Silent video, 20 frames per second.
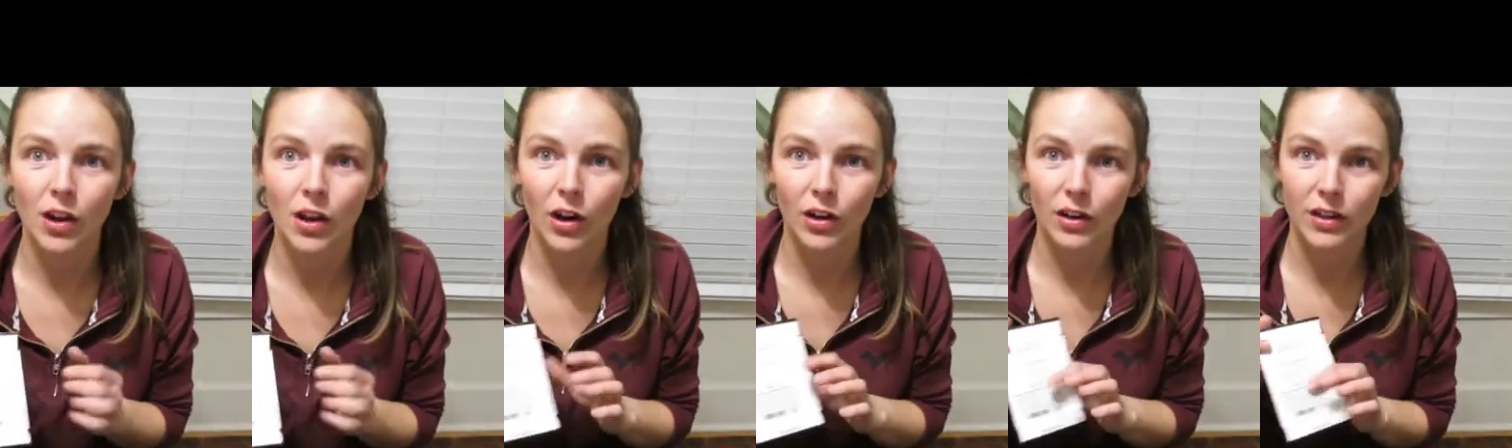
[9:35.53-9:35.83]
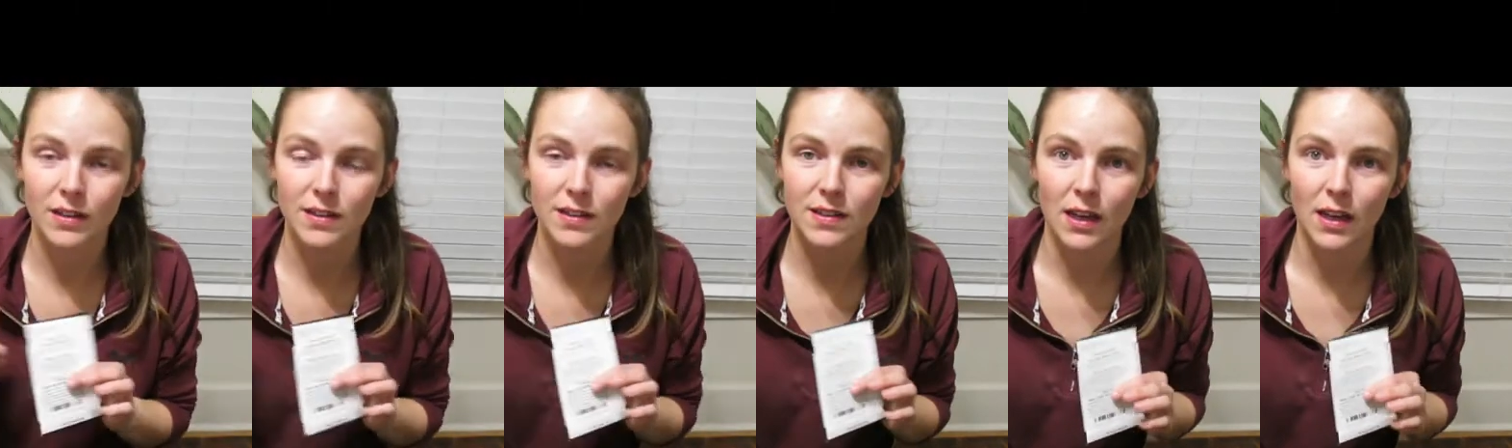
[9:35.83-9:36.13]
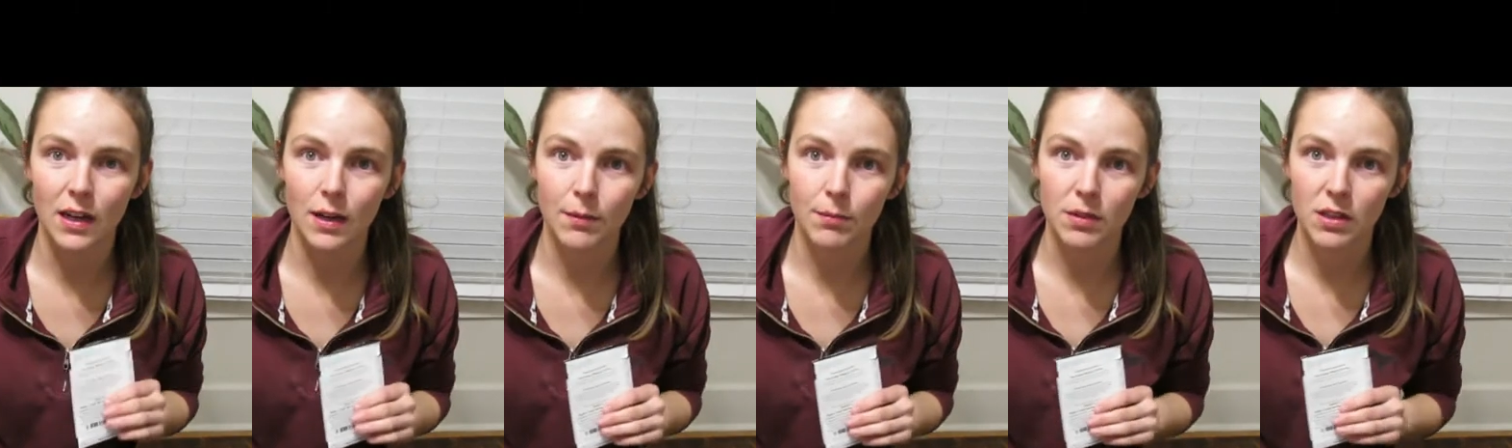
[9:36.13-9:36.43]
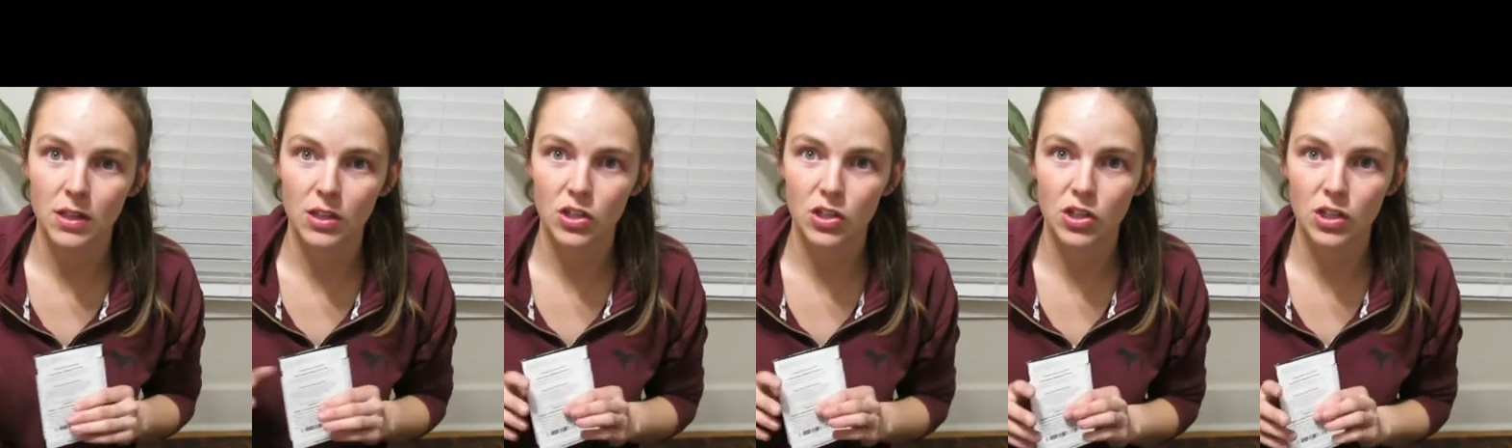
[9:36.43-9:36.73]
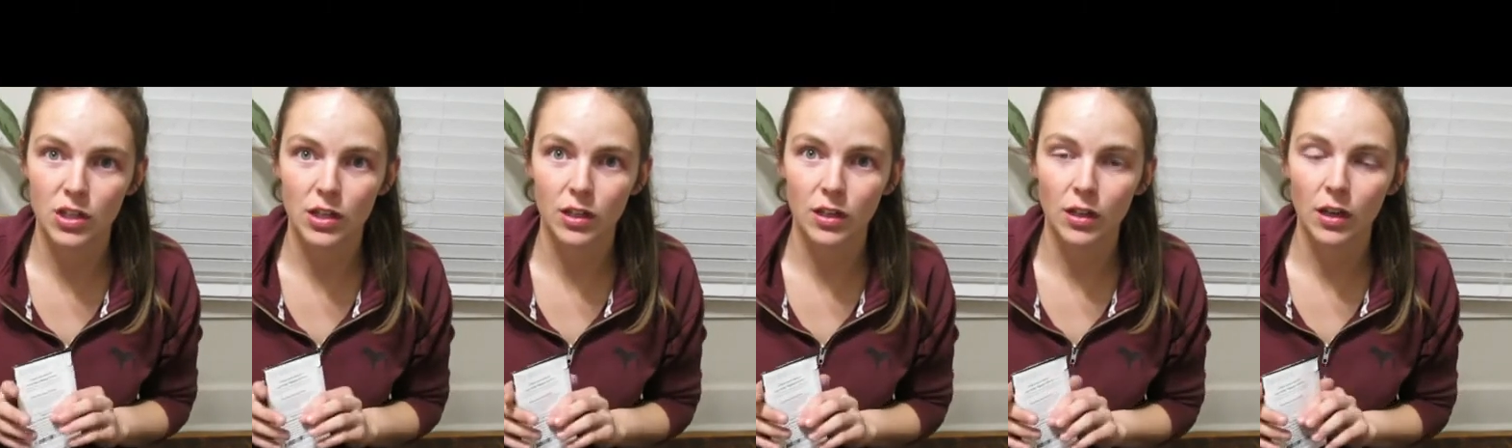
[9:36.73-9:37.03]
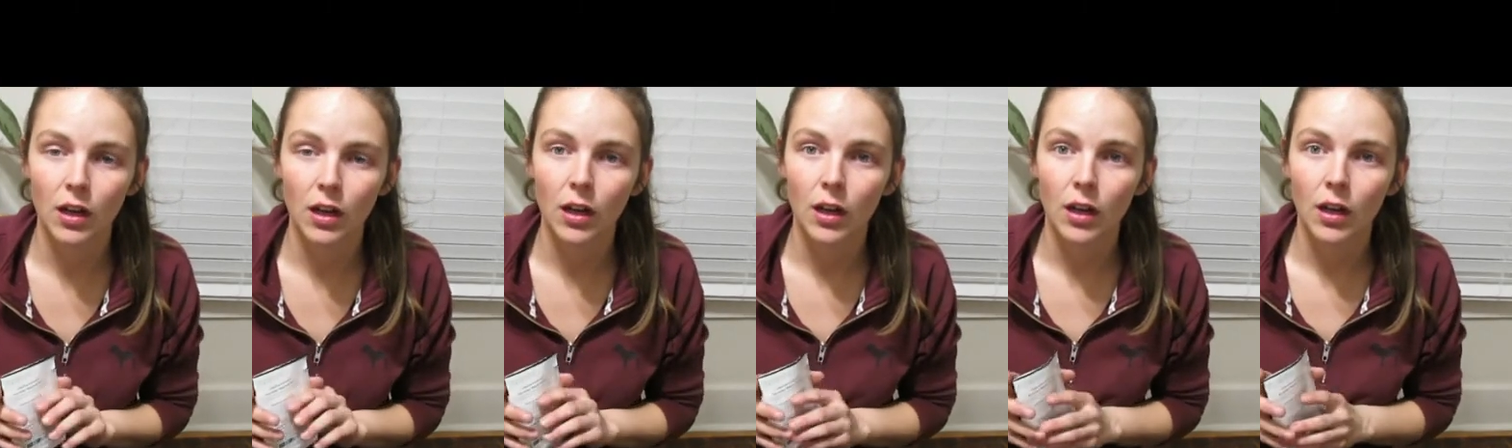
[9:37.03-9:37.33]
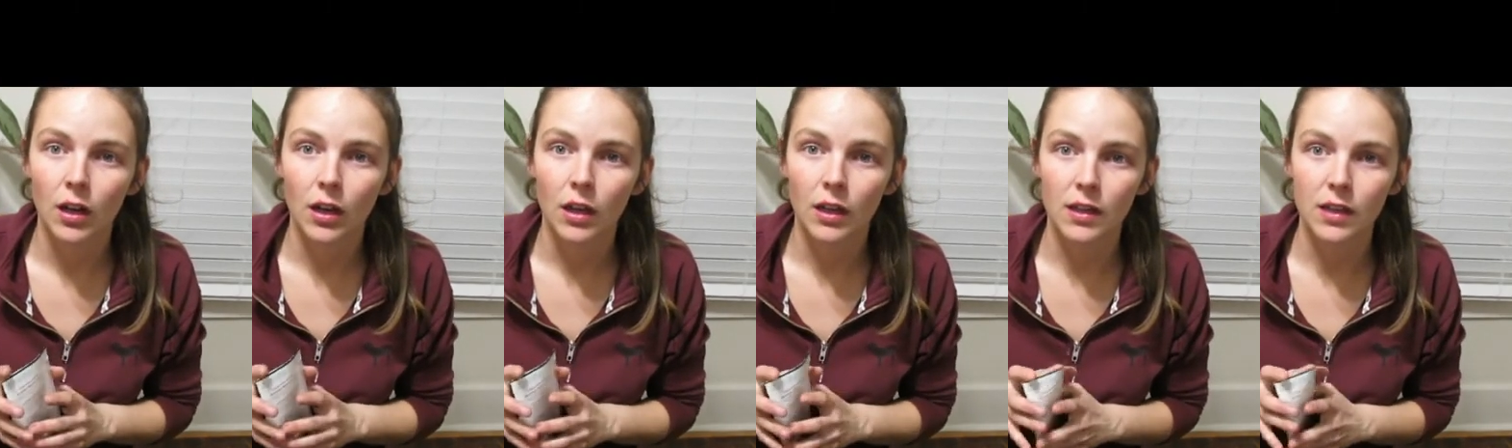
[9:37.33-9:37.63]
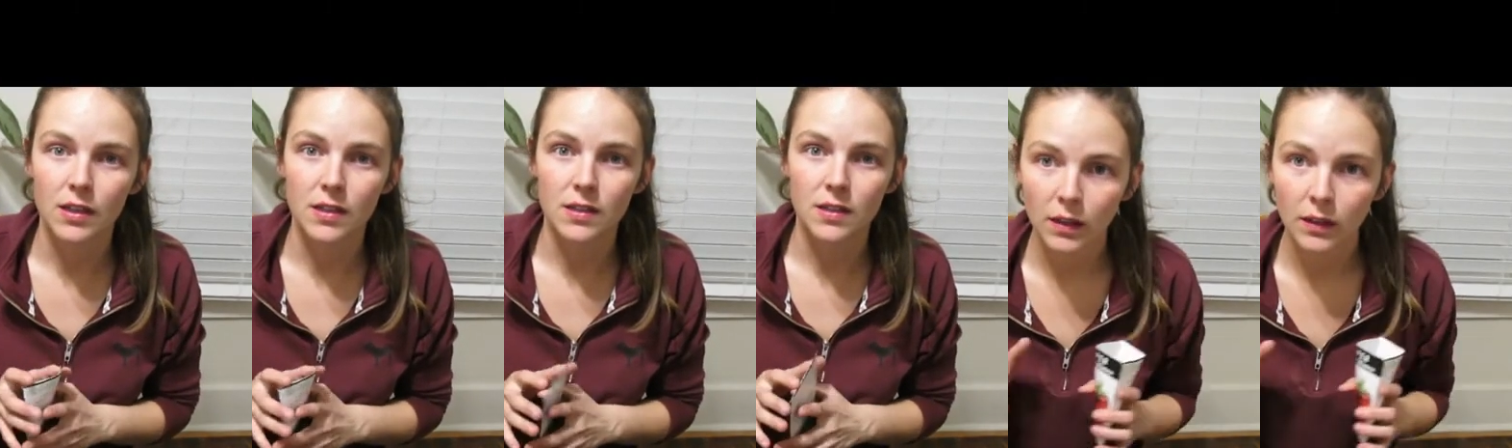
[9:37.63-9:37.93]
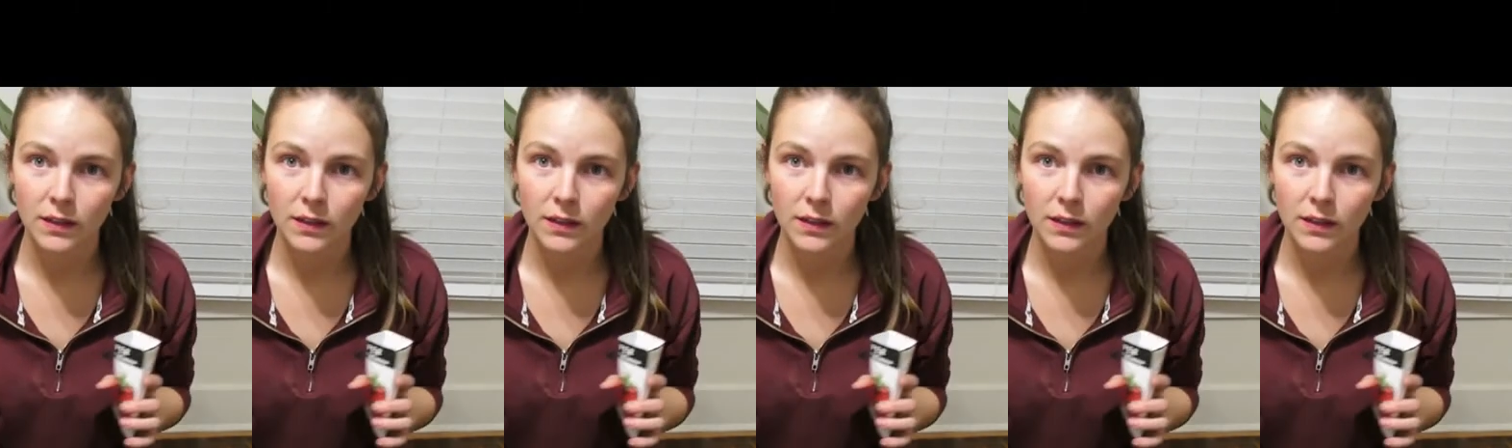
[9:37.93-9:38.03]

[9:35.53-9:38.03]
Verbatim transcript: garden set up this year is